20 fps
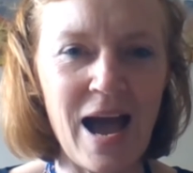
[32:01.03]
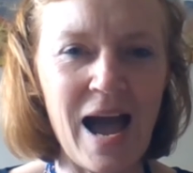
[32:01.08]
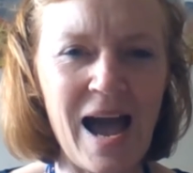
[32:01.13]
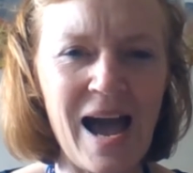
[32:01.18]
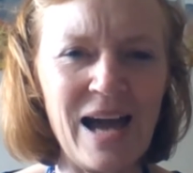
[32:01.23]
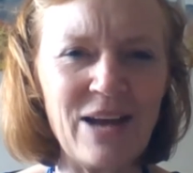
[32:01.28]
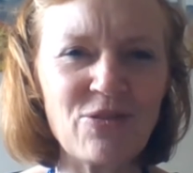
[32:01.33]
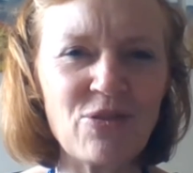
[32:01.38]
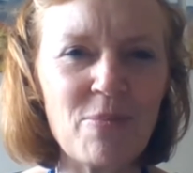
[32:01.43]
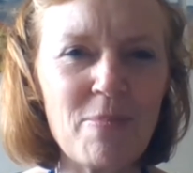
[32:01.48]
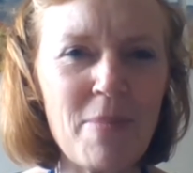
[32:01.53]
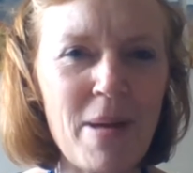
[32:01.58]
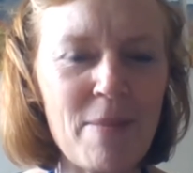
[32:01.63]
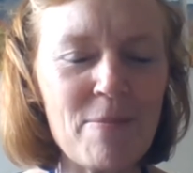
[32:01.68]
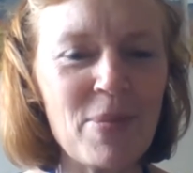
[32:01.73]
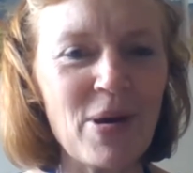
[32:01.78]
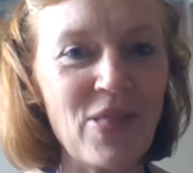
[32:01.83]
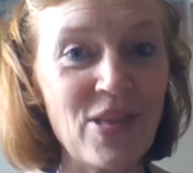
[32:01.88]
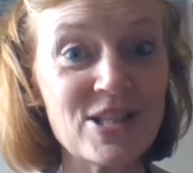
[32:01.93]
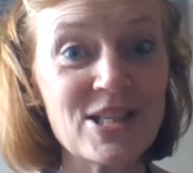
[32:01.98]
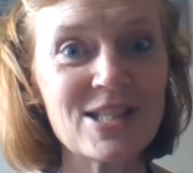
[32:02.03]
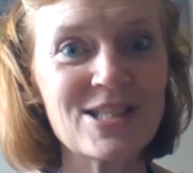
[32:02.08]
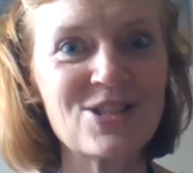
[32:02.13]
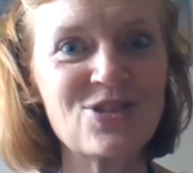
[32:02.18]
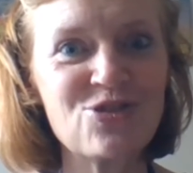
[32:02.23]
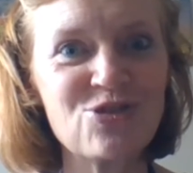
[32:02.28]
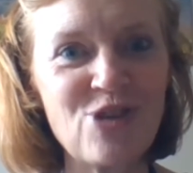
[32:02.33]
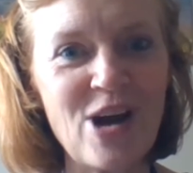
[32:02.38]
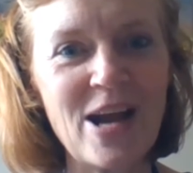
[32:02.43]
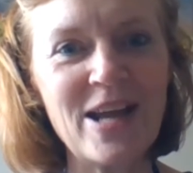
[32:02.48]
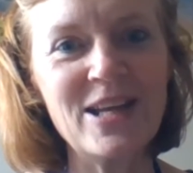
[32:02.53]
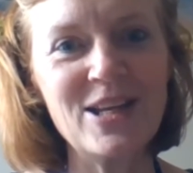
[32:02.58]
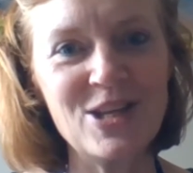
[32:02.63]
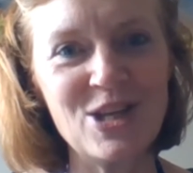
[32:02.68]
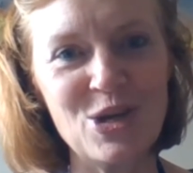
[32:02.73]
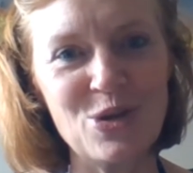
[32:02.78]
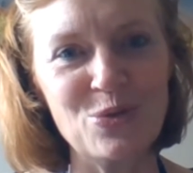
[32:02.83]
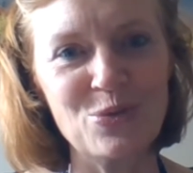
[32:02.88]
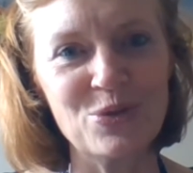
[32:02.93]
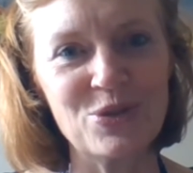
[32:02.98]
And remember, this is great
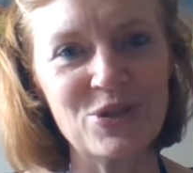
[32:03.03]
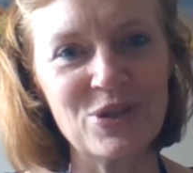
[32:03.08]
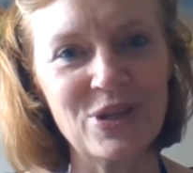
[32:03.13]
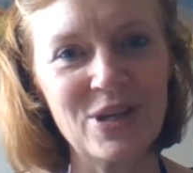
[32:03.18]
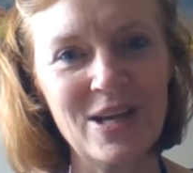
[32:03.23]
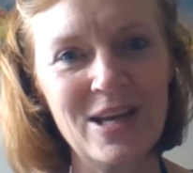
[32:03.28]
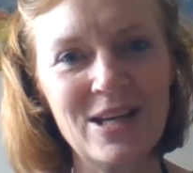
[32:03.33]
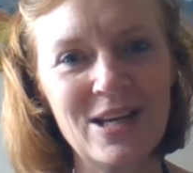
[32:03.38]
news.